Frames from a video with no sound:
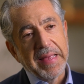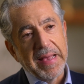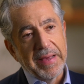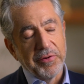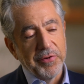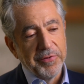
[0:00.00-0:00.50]

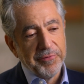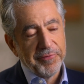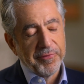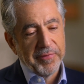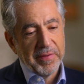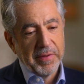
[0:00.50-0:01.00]

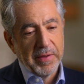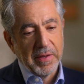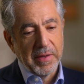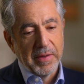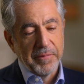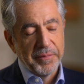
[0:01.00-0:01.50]
errors
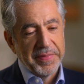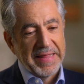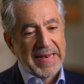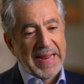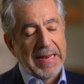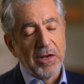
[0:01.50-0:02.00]
that
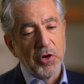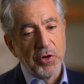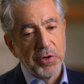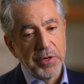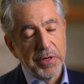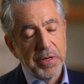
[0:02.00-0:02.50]
I
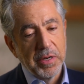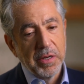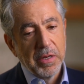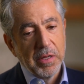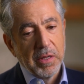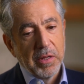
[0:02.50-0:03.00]
learned
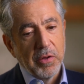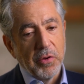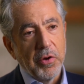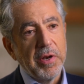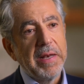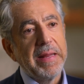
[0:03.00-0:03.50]

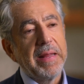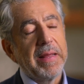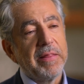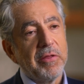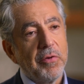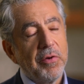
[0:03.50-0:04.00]
early
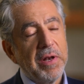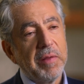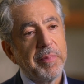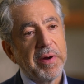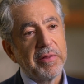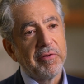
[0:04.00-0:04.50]
in the early
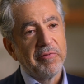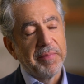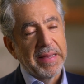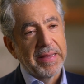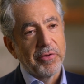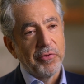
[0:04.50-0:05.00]
part of
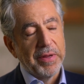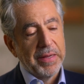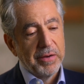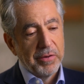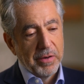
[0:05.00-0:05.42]
my career